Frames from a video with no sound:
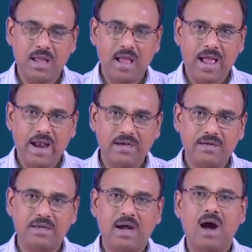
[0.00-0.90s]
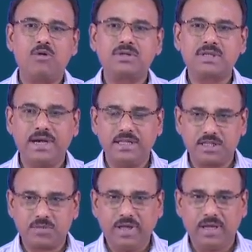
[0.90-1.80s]
and outside the
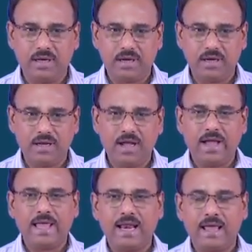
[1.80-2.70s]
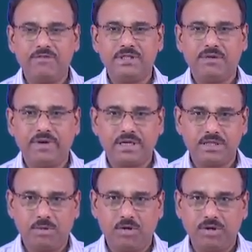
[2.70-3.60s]
sphere I can have feature
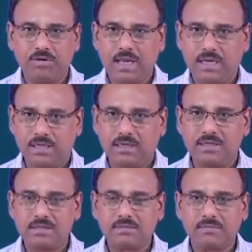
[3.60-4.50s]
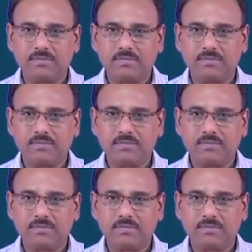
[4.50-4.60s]
vectors belonging to another class,